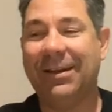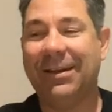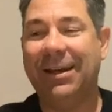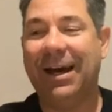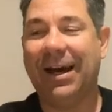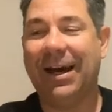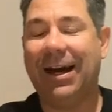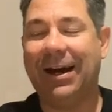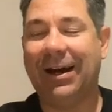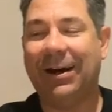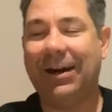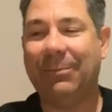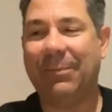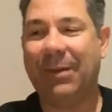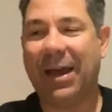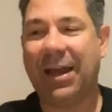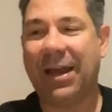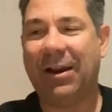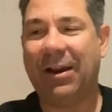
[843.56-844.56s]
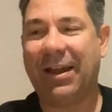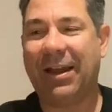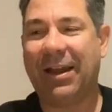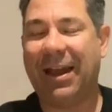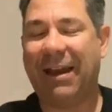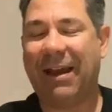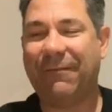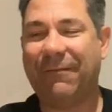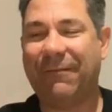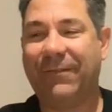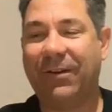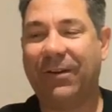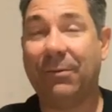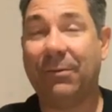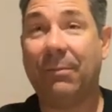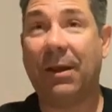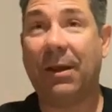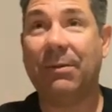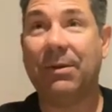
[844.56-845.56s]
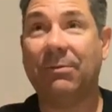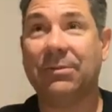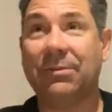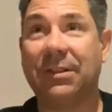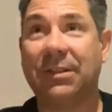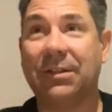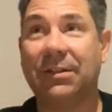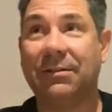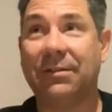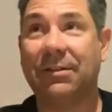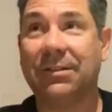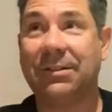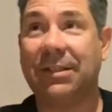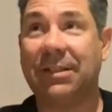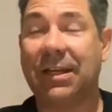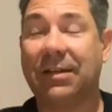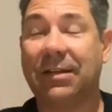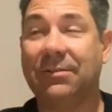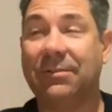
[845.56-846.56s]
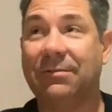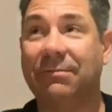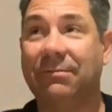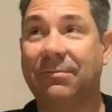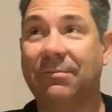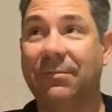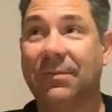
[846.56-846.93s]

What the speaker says: And I have a feeling maybe it was the second